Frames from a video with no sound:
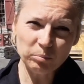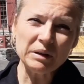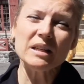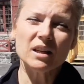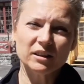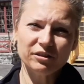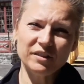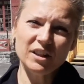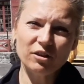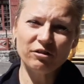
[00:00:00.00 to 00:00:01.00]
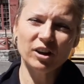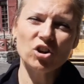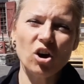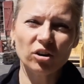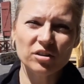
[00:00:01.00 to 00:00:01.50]
Pi Delta Phi, the French
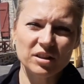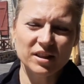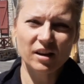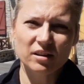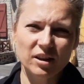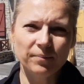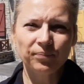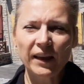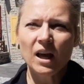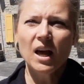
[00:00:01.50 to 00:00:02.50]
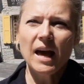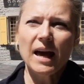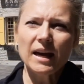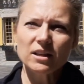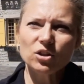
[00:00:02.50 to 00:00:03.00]
Honor Society.
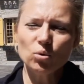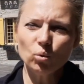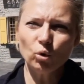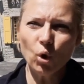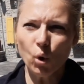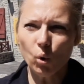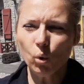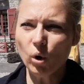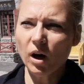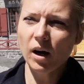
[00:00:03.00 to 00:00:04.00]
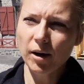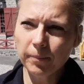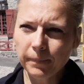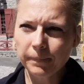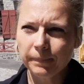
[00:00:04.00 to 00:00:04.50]
As you know,
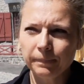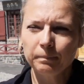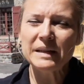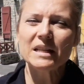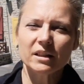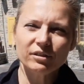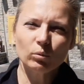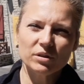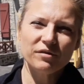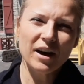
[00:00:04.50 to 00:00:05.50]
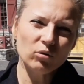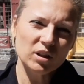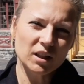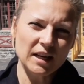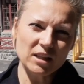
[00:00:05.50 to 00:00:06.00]
Pi Delta Phi was founded
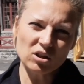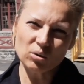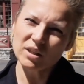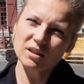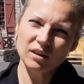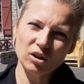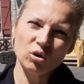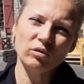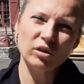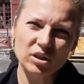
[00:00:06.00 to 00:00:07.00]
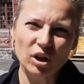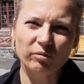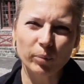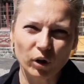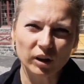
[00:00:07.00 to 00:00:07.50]
in 1906 at the University
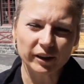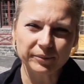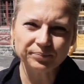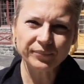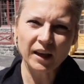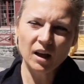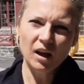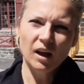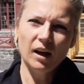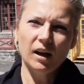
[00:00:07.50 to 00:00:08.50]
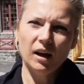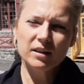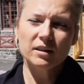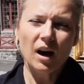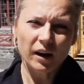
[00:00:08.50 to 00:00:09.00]
of Berkeley.
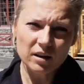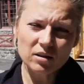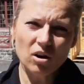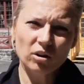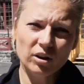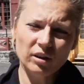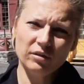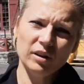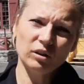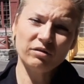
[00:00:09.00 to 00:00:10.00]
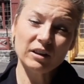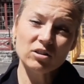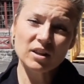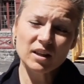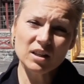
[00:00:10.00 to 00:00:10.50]
It's the highest honor in the field of French
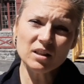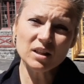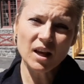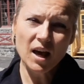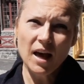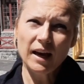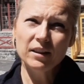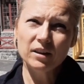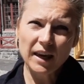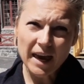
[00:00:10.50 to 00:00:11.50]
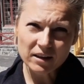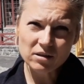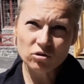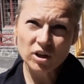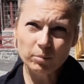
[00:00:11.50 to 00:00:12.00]
studies, and the
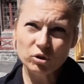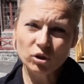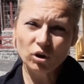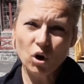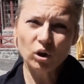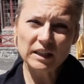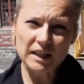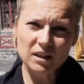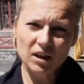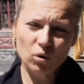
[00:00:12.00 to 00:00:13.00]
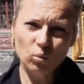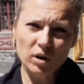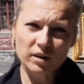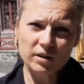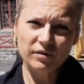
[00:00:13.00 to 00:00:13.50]
Kansas chapter called ETA
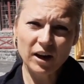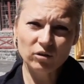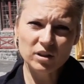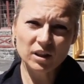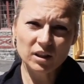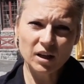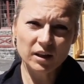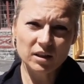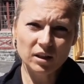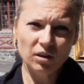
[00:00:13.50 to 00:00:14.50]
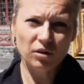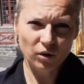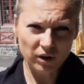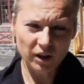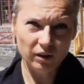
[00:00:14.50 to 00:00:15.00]
was founded in
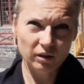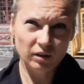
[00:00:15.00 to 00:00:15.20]
1930,